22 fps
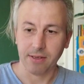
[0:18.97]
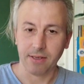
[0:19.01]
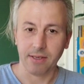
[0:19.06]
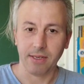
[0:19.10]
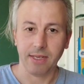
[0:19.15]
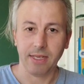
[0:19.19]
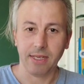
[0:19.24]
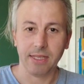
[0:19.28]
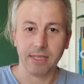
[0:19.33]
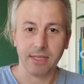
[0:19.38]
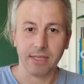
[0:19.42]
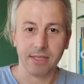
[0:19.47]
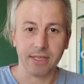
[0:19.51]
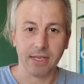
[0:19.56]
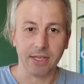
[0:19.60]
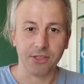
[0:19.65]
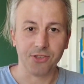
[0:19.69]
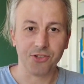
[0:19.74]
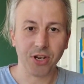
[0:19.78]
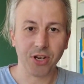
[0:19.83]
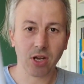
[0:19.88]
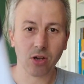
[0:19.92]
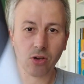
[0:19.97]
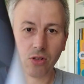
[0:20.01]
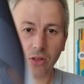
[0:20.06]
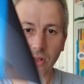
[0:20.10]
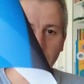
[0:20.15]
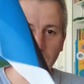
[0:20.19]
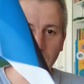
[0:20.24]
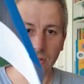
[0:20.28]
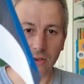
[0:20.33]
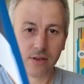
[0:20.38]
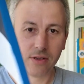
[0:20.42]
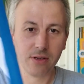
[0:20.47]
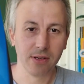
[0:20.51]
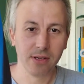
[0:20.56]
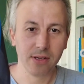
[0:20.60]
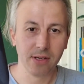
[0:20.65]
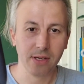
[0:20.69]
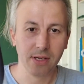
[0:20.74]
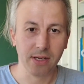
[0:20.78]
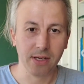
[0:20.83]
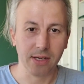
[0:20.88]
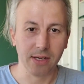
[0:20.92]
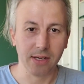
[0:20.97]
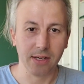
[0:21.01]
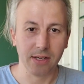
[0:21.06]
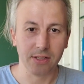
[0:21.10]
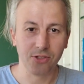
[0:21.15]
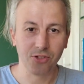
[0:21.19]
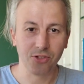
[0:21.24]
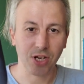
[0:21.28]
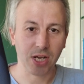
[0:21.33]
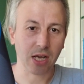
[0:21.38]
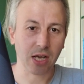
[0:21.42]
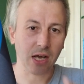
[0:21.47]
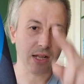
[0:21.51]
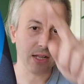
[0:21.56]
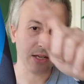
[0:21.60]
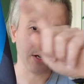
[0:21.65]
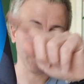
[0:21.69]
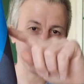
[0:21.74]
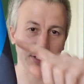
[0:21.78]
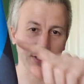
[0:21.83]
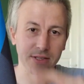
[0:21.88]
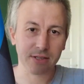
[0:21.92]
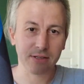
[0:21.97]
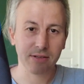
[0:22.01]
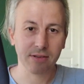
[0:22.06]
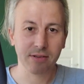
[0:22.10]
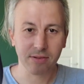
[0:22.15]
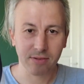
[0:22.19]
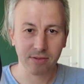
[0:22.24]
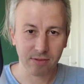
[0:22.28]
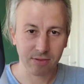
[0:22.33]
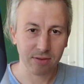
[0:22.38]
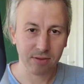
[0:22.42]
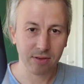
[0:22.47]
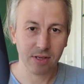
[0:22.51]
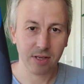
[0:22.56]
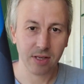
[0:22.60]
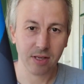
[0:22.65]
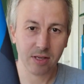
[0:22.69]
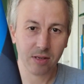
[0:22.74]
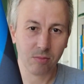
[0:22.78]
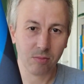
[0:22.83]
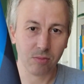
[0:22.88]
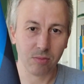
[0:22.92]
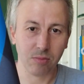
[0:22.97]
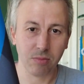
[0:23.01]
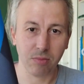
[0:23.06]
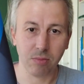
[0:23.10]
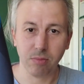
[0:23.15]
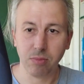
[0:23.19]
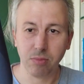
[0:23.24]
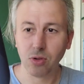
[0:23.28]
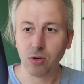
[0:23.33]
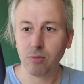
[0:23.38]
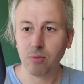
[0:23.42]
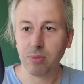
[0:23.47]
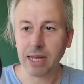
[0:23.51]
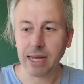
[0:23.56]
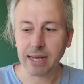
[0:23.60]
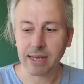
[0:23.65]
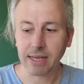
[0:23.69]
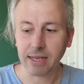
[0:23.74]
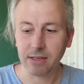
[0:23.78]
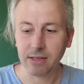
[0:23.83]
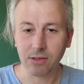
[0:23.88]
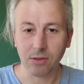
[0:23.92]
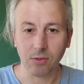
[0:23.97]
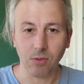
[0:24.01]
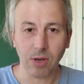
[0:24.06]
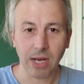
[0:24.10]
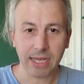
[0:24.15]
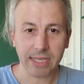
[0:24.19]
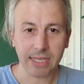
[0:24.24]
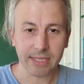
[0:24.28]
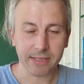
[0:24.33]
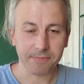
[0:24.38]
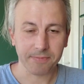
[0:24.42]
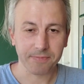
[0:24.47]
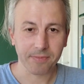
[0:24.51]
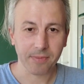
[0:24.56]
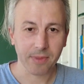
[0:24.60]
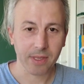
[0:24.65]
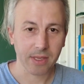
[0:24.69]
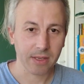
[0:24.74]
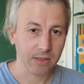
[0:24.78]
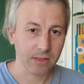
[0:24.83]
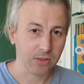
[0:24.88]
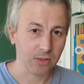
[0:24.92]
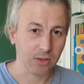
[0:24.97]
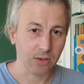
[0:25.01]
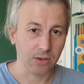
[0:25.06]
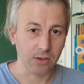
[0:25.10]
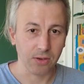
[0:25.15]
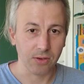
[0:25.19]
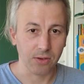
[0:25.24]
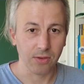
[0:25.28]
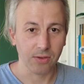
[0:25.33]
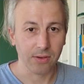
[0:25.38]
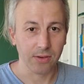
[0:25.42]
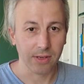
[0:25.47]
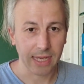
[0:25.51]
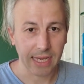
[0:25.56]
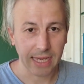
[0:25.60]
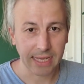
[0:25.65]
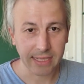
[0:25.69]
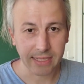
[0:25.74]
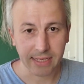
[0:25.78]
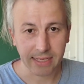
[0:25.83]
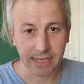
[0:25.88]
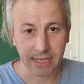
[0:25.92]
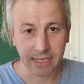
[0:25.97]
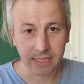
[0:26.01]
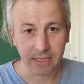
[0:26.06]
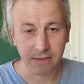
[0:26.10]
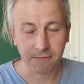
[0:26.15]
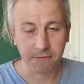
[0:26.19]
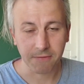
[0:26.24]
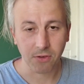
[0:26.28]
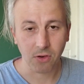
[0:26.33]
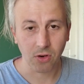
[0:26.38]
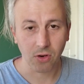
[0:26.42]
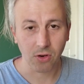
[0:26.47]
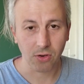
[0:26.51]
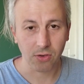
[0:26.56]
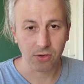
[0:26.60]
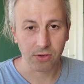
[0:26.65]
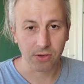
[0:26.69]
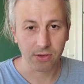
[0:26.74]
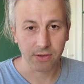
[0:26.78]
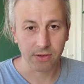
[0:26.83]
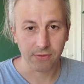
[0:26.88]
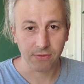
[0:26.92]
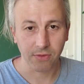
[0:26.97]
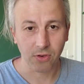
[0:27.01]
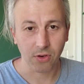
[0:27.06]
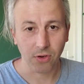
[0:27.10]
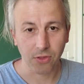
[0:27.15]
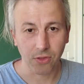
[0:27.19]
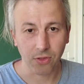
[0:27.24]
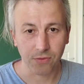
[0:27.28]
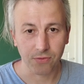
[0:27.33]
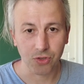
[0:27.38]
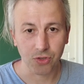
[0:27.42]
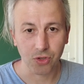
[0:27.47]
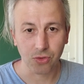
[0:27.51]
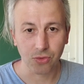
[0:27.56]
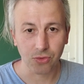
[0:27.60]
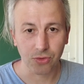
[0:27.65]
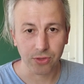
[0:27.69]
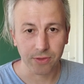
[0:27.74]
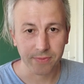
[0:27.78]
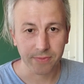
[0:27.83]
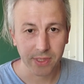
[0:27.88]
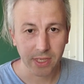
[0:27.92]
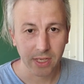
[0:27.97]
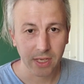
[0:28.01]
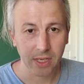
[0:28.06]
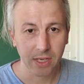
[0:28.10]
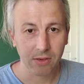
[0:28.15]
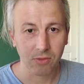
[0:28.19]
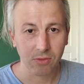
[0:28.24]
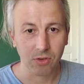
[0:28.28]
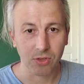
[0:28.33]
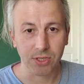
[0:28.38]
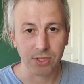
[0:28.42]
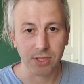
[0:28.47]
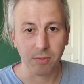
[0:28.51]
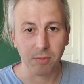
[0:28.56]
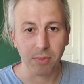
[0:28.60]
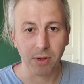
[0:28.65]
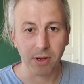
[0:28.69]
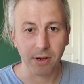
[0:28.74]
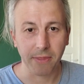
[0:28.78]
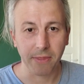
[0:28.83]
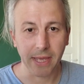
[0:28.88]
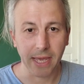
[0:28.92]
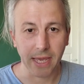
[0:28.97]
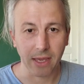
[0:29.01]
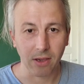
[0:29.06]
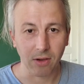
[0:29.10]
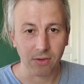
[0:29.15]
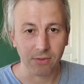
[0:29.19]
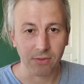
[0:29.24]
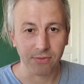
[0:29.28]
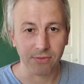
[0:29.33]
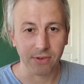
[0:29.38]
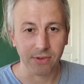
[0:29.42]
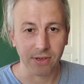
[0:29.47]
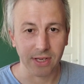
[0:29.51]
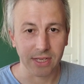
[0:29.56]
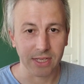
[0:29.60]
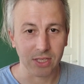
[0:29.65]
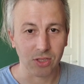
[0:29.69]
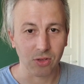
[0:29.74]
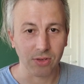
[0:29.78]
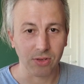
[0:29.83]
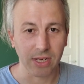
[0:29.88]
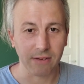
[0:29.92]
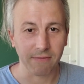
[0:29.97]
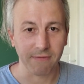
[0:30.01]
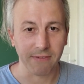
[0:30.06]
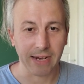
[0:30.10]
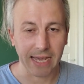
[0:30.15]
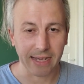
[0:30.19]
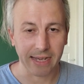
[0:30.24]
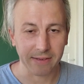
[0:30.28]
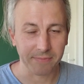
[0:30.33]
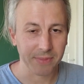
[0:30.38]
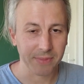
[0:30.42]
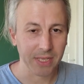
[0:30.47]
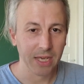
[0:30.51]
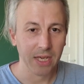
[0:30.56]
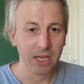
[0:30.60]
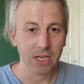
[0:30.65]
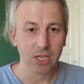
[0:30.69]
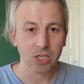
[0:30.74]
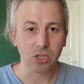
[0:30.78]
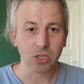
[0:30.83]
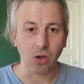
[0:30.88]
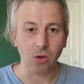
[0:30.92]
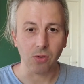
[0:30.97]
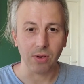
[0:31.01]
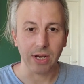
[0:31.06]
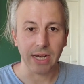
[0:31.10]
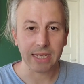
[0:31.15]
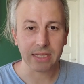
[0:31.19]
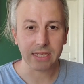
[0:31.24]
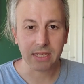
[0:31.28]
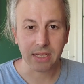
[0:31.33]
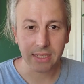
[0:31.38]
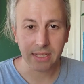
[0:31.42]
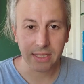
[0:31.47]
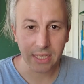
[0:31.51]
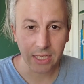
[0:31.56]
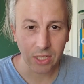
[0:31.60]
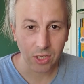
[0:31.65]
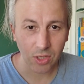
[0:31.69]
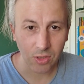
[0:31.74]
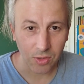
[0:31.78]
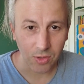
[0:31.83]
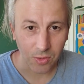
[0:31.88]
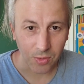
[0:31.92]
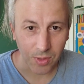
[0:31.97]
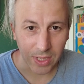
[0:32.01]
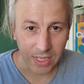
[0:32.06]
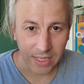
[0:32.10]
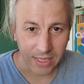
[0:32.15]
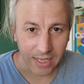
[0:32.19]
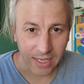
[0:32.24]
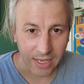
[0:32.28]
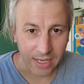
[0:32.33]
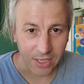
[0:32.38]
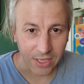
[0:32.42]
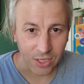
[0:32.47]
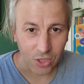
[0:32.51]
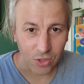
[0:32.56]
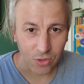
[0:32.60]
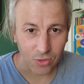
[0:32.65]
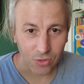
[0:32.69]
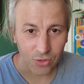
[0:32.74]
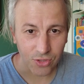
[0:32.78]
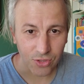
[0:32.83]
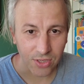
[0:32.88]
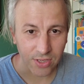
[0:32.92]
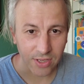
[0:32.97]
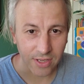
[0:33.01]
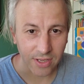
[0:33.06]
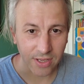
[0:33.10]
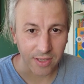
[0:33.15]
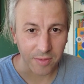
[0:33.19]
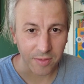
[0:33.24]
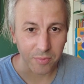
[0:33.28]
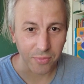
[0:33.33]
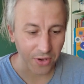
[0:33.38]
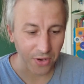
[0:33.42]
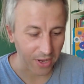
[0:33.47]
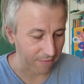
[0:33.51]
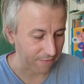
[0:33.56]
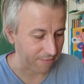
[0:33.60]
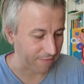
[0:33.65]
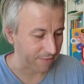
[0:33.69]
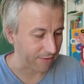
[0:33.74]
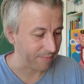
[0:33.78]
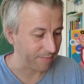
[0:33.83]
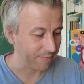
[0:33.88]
It is a tricolor, three colors, blue, black and white. So 1884, 4th of June was the birthday of Estonian flag. So let's continue with the news brief.